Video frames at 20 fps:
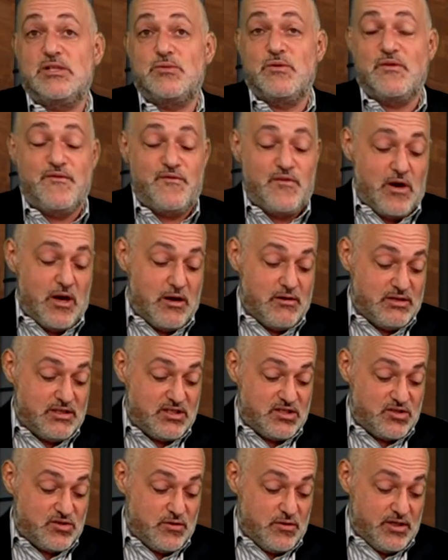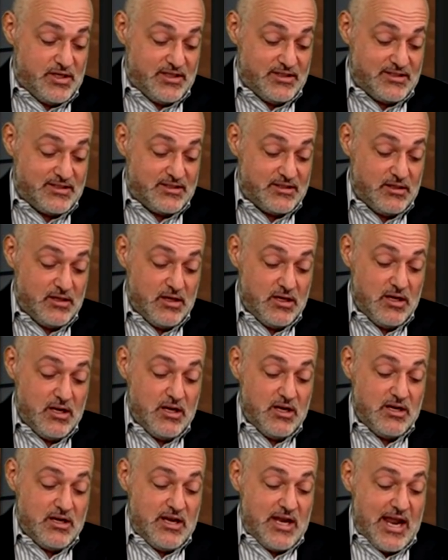with foreign students.
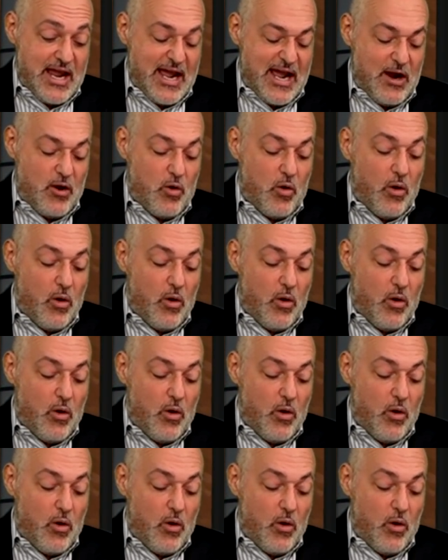Now,